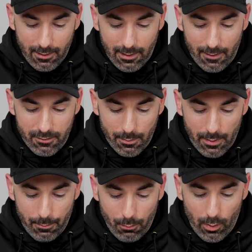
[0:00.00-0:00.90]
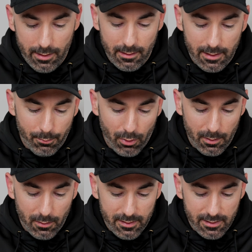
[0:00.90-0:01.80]
If it's a bit windy, you
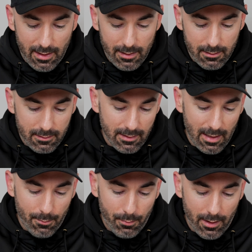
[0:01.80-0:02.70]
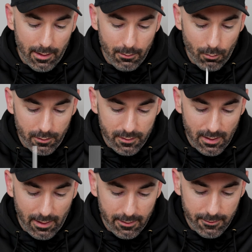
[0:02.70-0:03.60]
probably want to stay down by 1
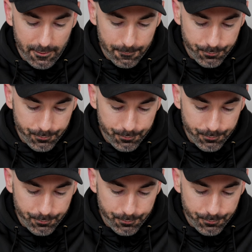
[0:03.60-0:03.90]
second.